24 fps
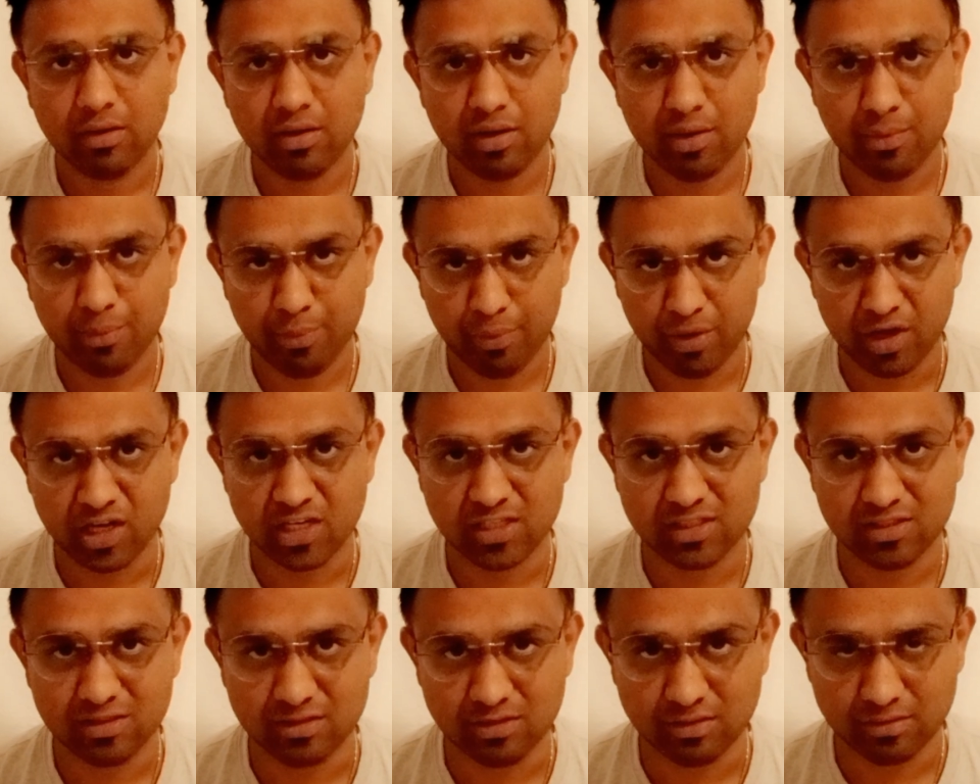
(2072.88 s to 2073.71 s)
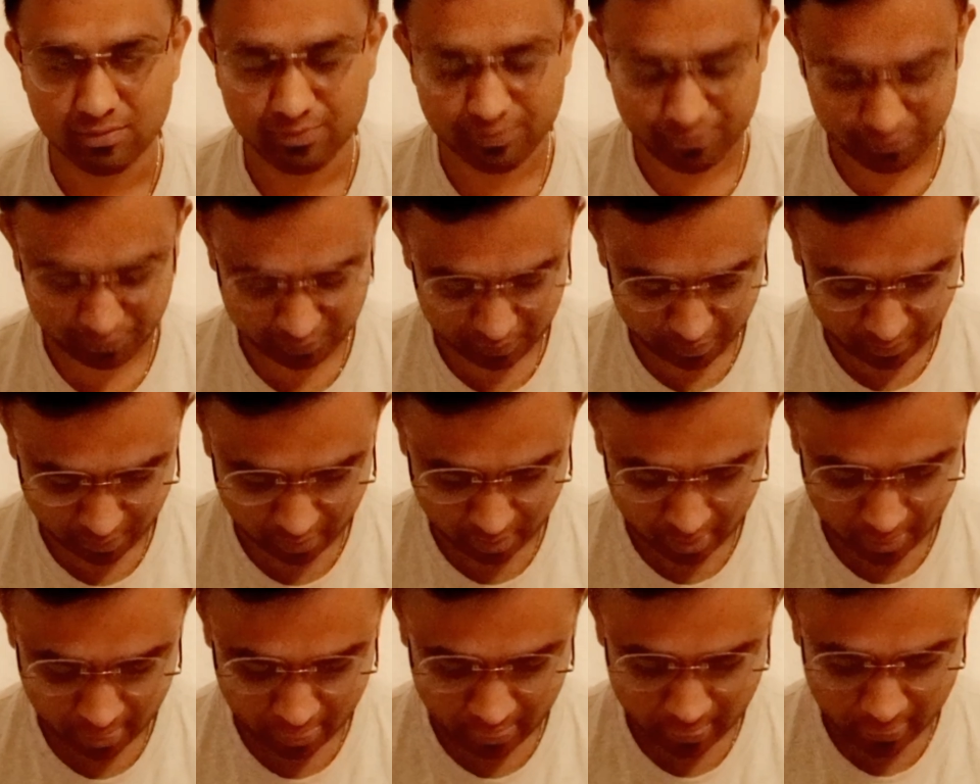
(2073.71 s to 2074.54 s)
person.
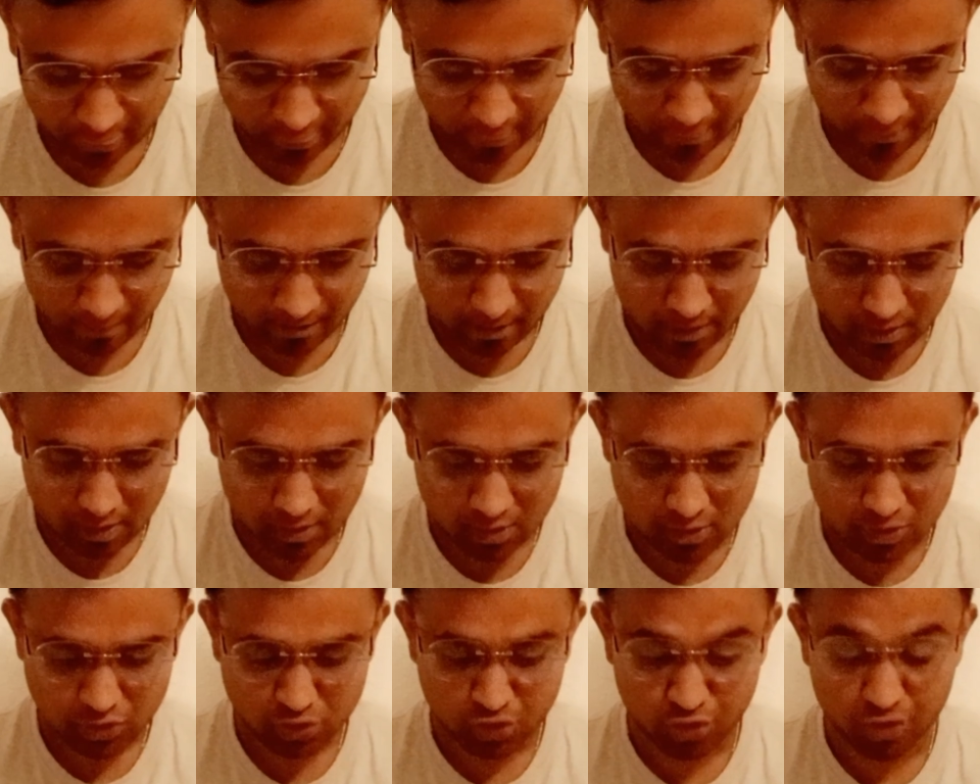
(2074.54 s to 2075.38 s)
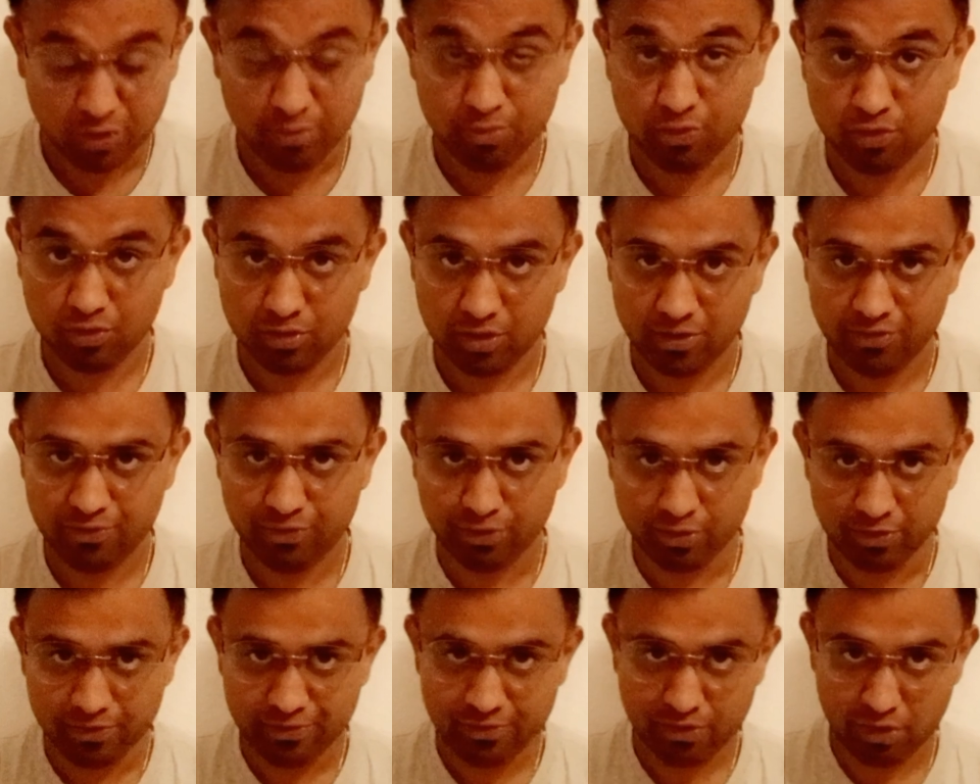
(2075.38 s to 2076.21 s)
So remove the
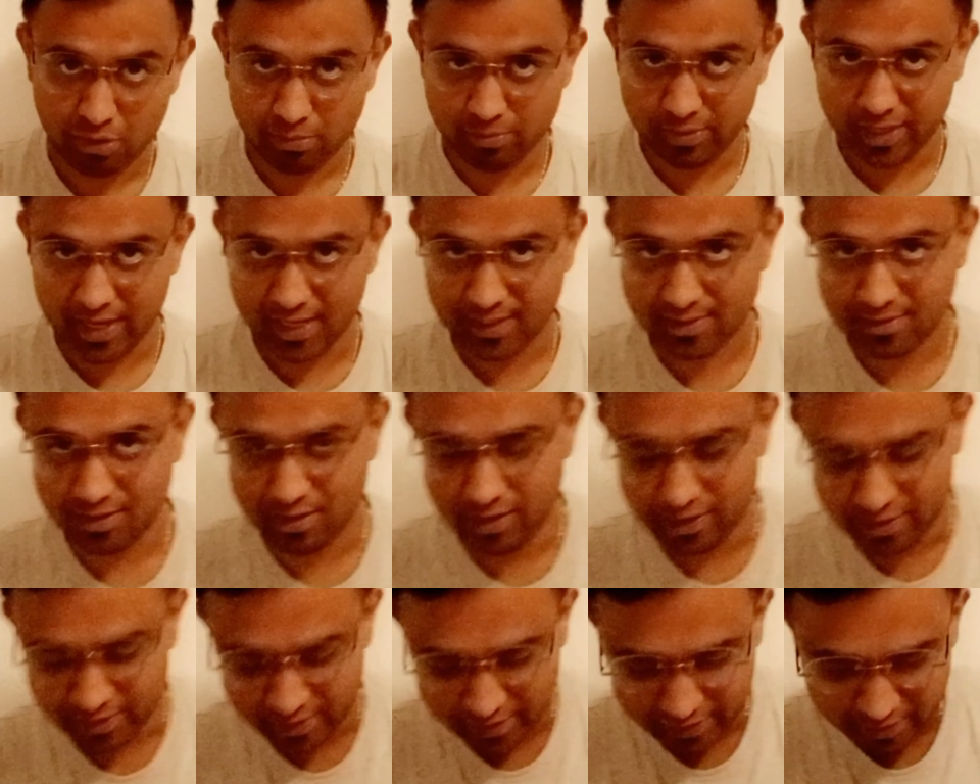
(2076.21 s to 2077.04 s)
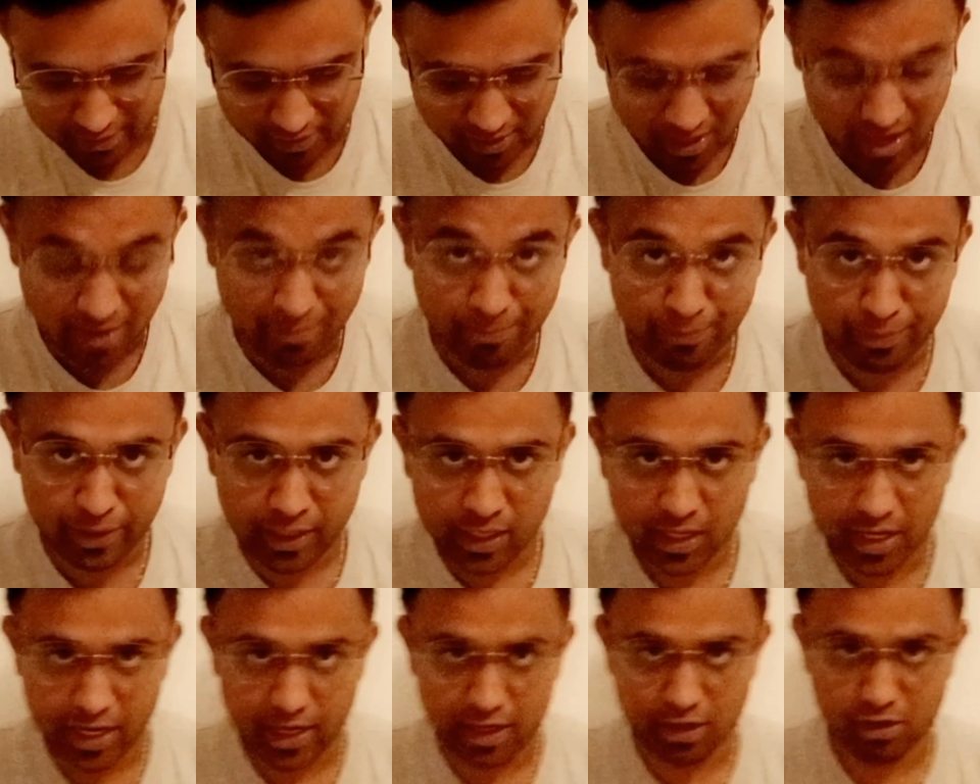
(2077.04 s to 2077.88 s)
foot from the accelerator and be
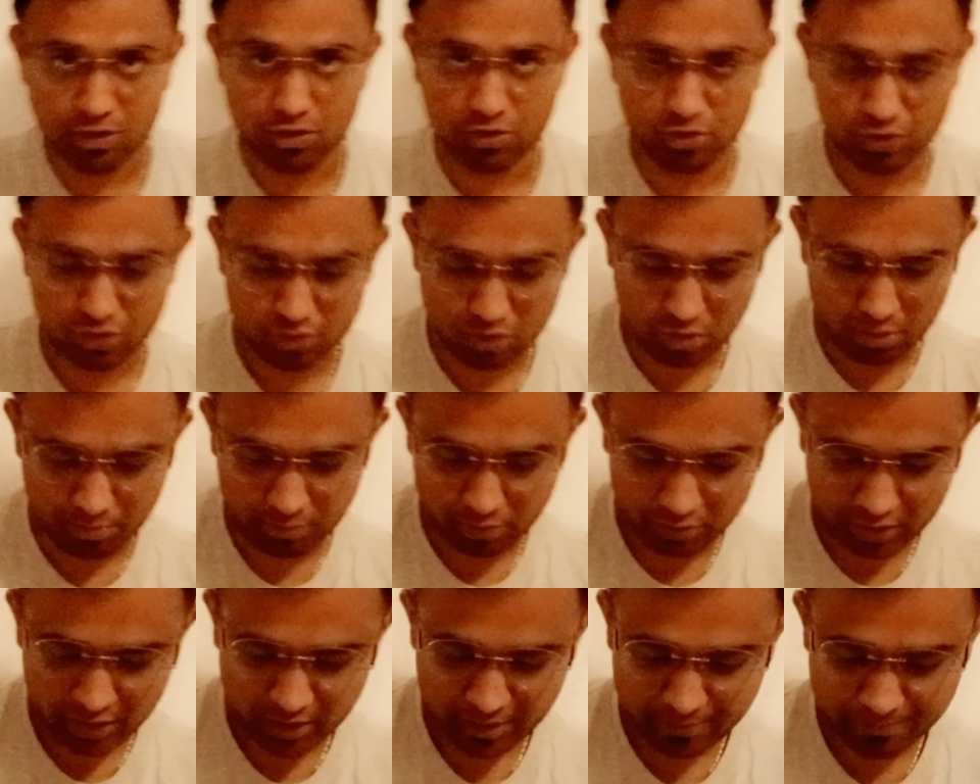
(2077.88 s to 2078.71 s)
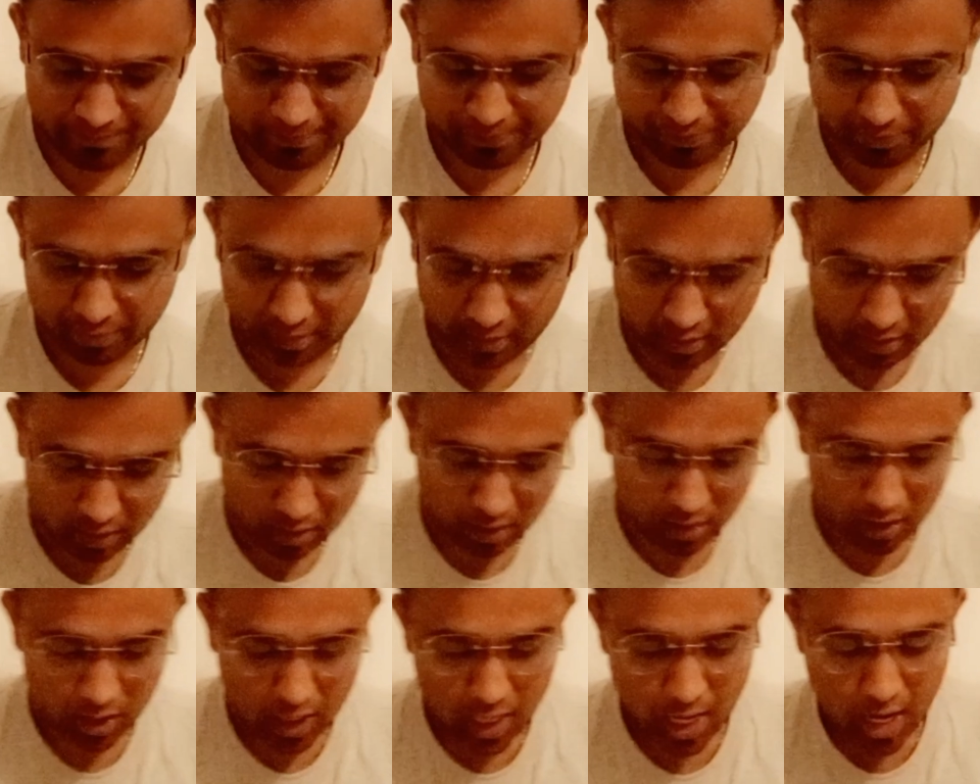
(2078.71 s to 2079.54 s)
ready to stop. Okay.
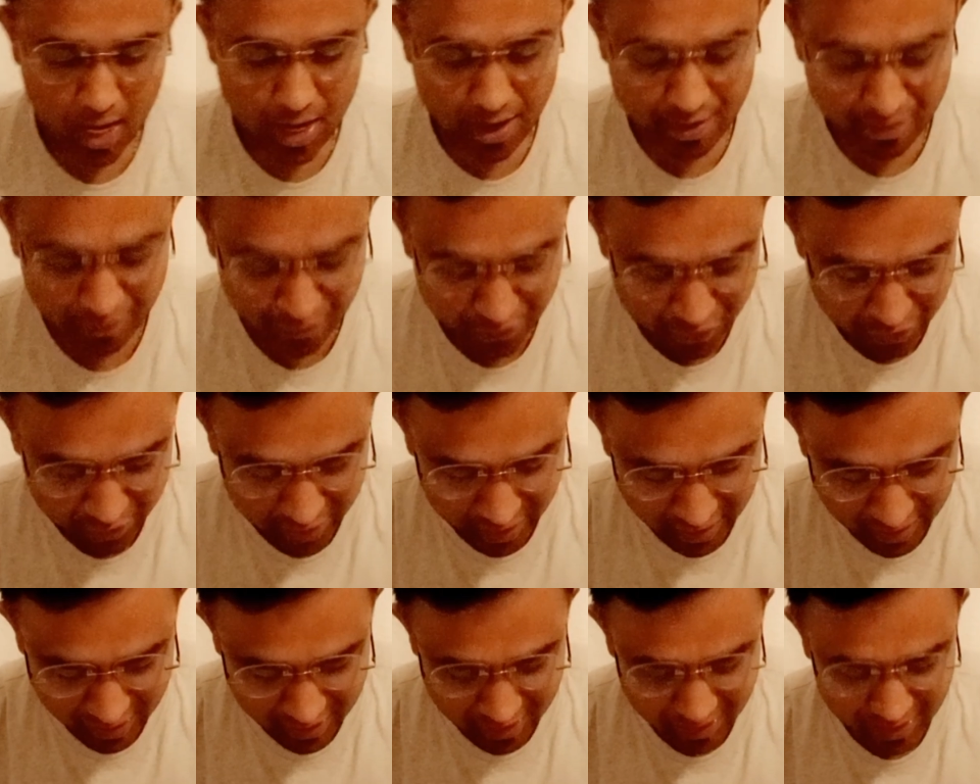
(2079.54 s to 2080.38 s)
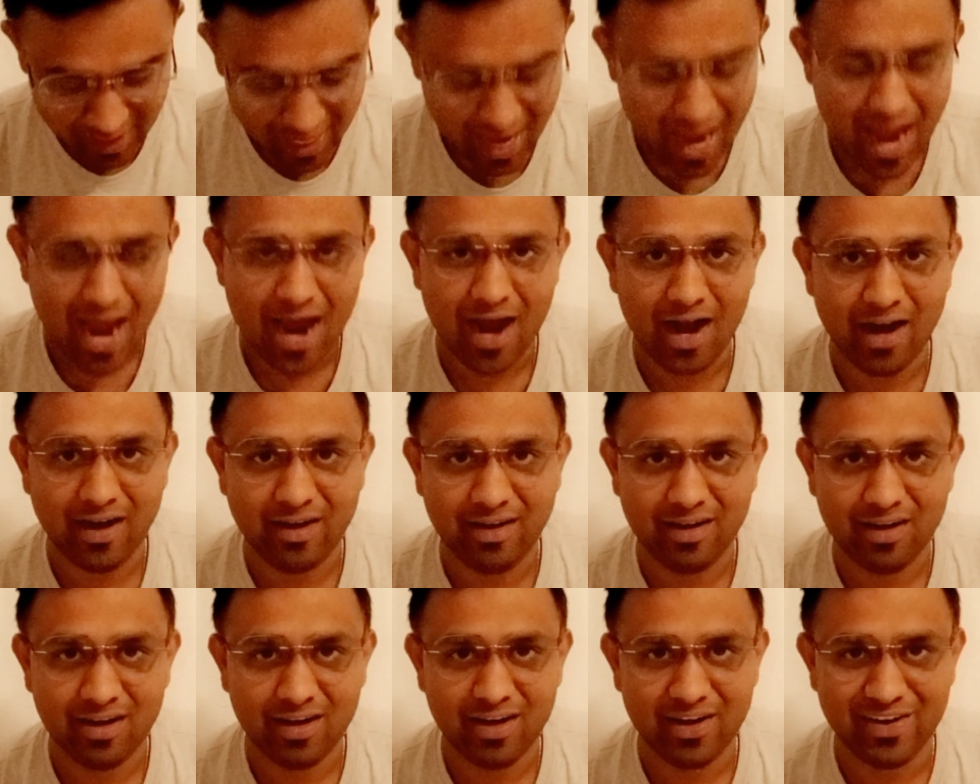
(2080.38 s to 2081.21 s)
Drinking
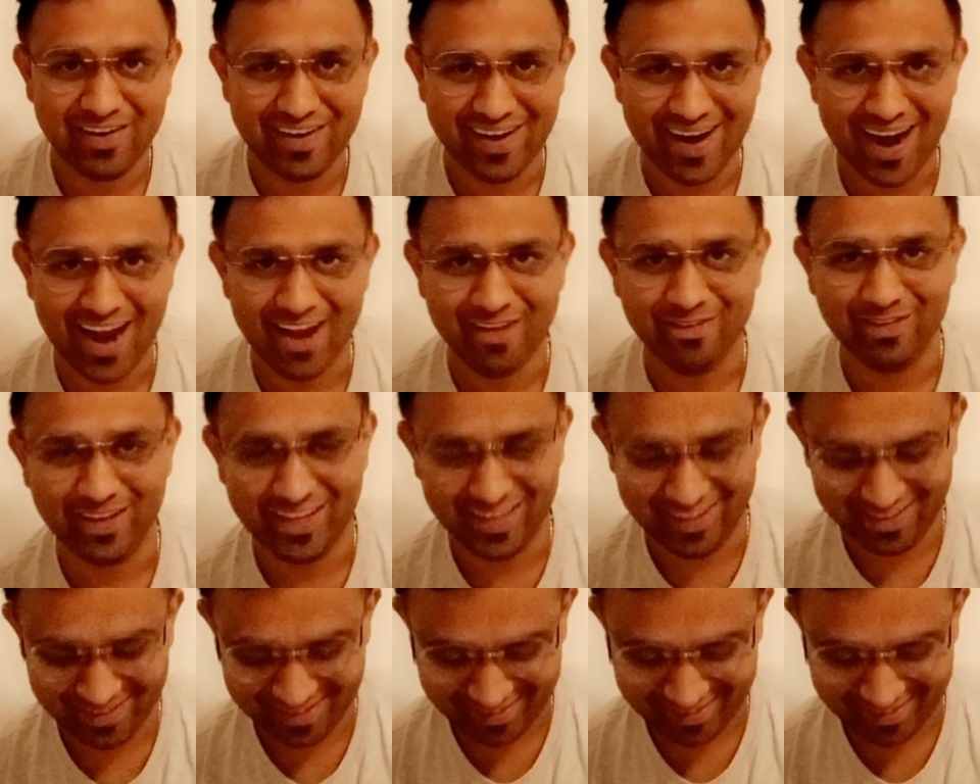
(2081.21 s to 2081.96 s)
and driving.